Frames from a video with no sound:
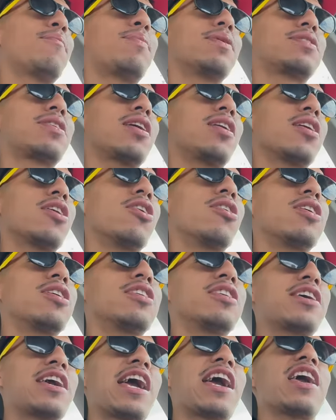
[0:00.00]
but they literally
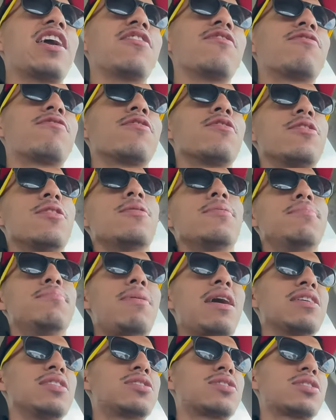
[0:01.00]
gave
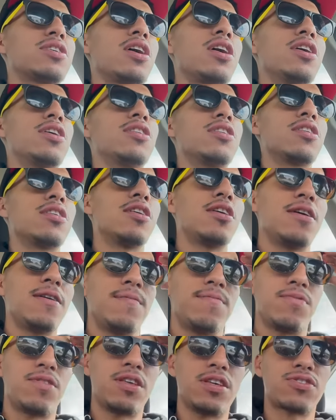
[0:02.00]
my
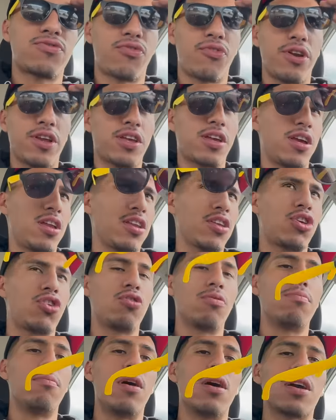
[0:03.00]
son these freaking
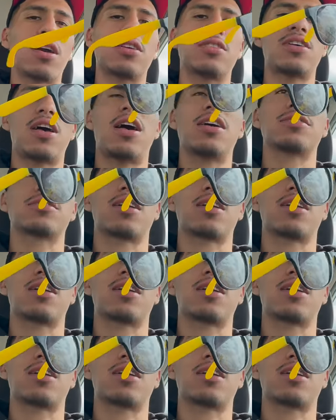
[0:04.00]
humongous ass